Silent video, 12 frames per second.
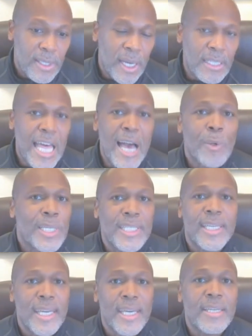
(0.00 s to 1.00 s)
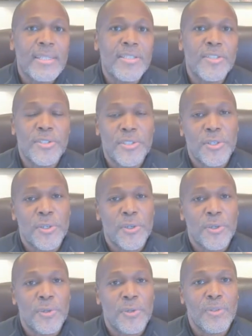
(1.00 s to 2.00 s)
allowing kids
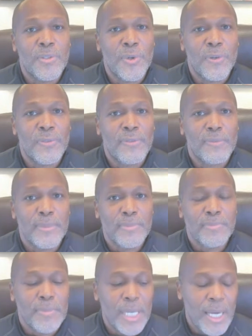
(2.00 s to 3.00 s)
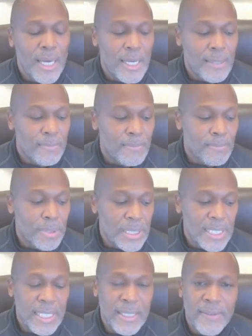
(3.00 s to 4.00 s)
to sort of
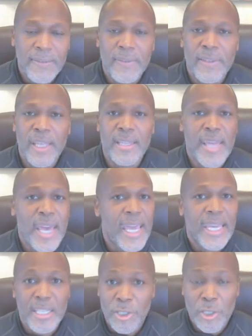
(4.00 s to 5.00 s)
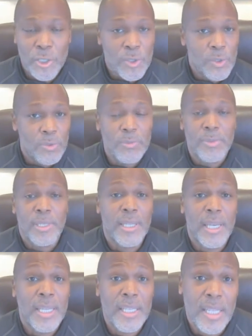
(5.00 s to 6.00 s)
believe that they can do
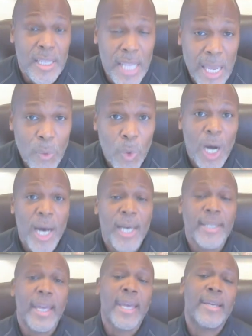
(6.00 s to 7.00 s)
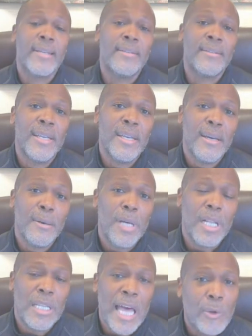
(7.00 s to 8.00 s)
anything they want, and
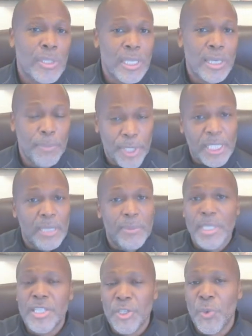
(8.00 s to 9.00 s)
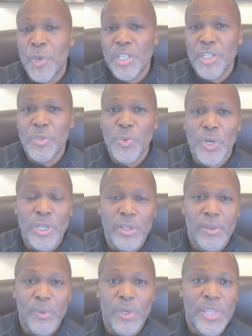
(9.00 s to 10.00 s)
putting them in situations
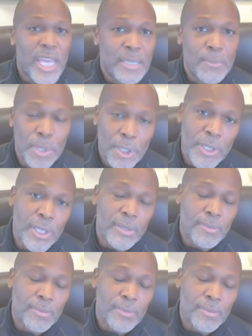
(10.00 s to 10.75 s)
where they can build